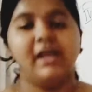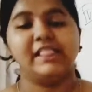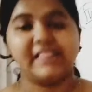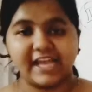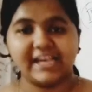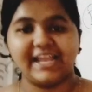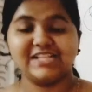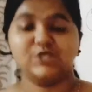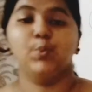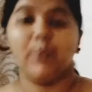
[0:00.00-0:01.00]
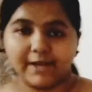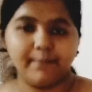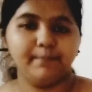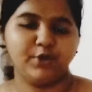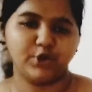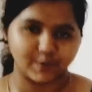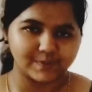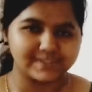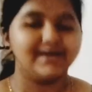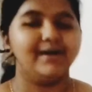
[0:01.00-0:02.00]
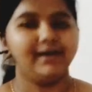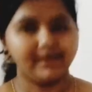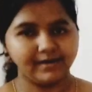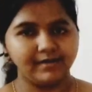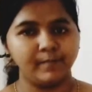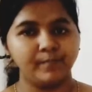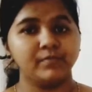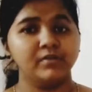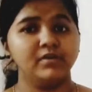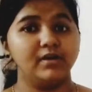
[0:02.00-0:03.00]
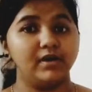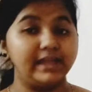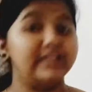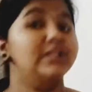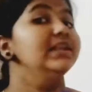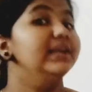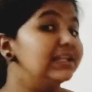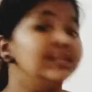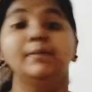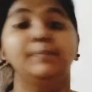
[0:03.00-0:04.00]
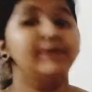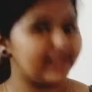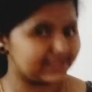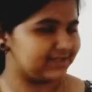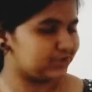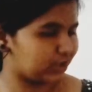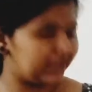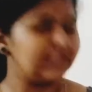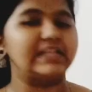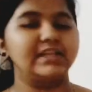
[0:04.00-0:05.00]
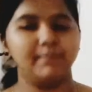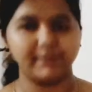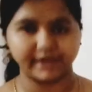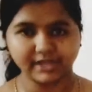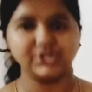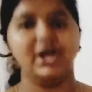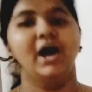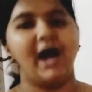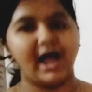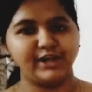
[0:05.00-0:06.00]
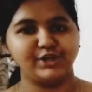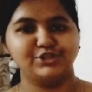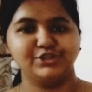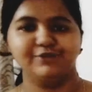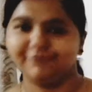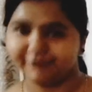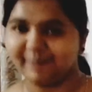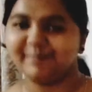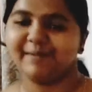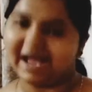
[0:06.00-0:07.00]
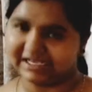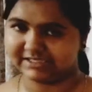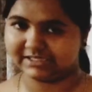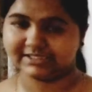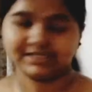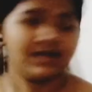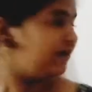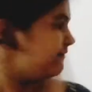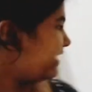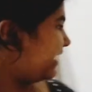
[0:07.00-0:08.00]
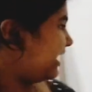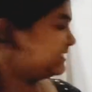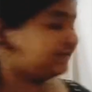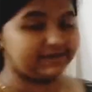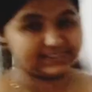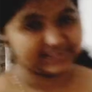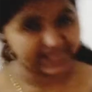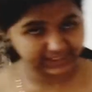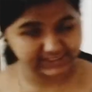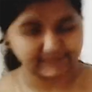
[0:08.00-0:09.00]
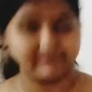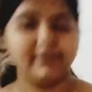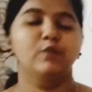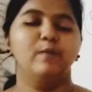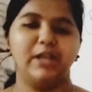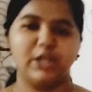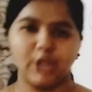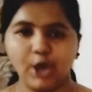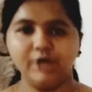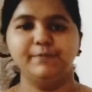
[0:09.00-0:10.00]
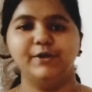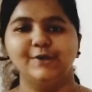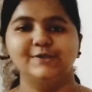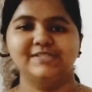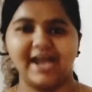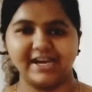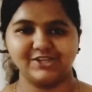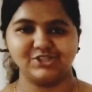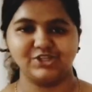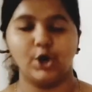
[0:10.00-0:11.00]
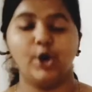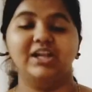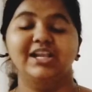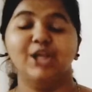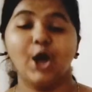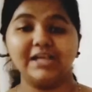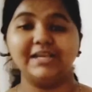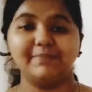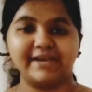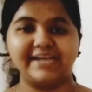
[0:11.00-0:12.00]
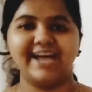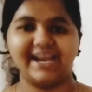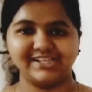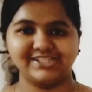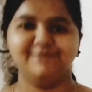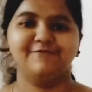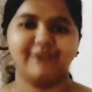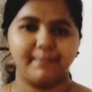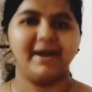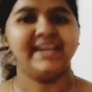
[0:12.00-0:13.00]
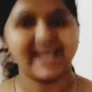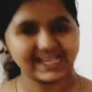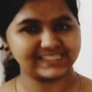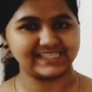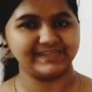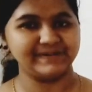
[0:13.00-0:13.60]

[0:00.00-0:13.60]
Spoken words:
then it will produce it will liberate hydrogen from acids. Whereas if it is negative, it will not produce hydrogen, or it will not liberate hydrogen from an acid.